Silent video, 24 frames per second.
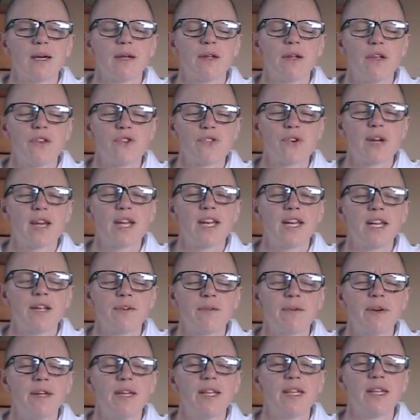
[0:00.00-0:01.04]
her training
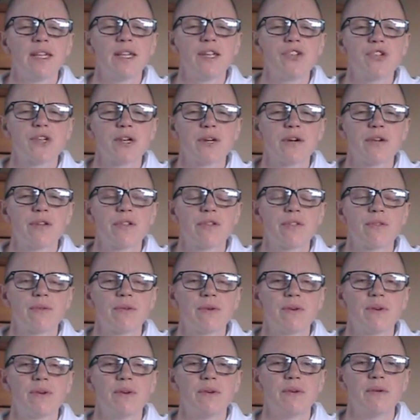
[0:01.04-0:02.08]
really shows
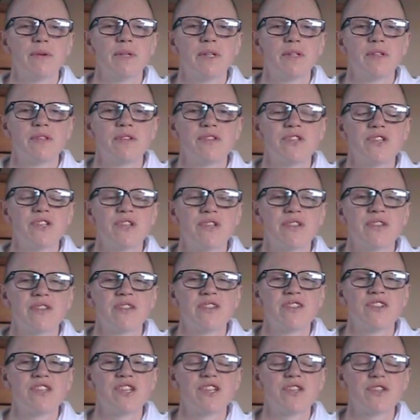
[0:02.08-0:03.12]
through, and
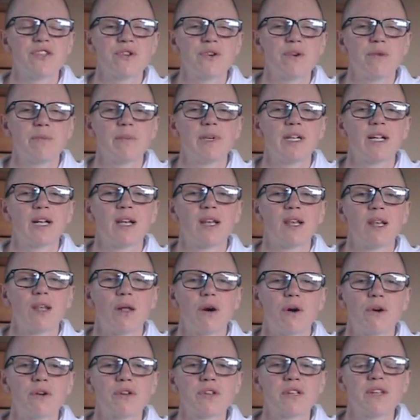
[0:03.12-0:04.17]
she's taught me a
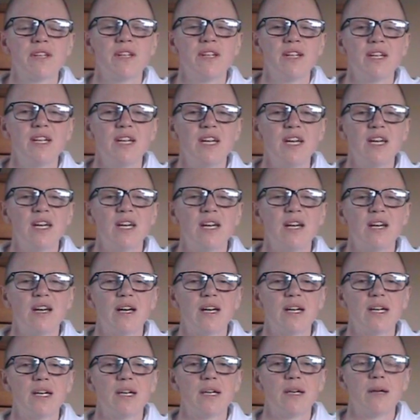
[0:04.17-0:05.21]
lot,
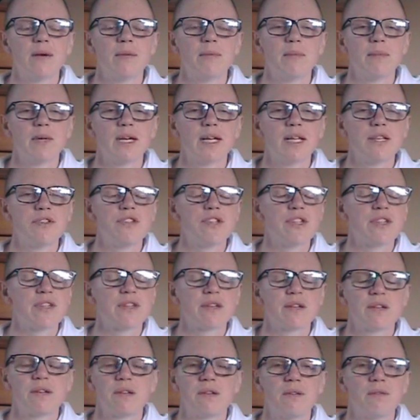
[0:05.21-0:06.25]
and she's
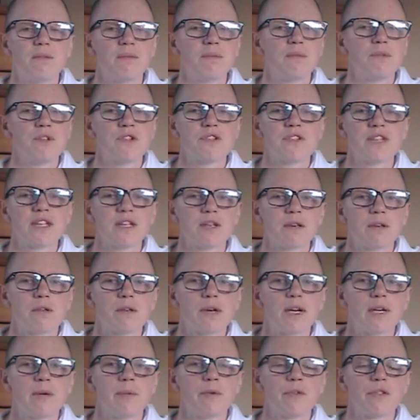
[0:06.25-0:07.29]
got just
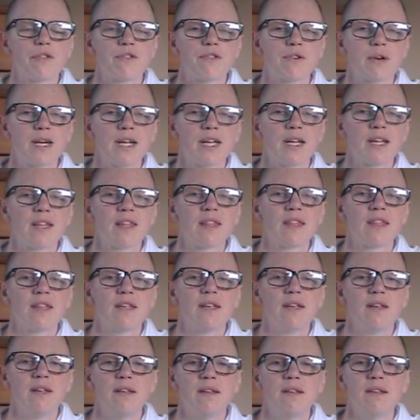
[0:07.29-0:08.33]
incredible strength
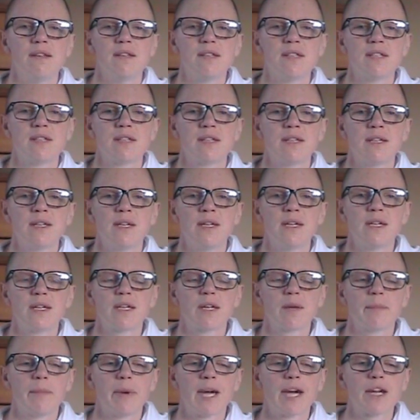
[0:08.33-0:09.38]
and
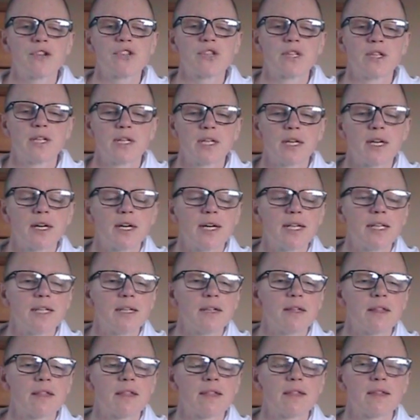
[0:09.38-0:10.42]
compassion and
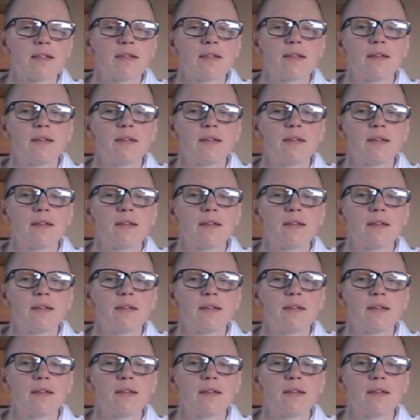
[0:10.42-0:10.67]
kindness.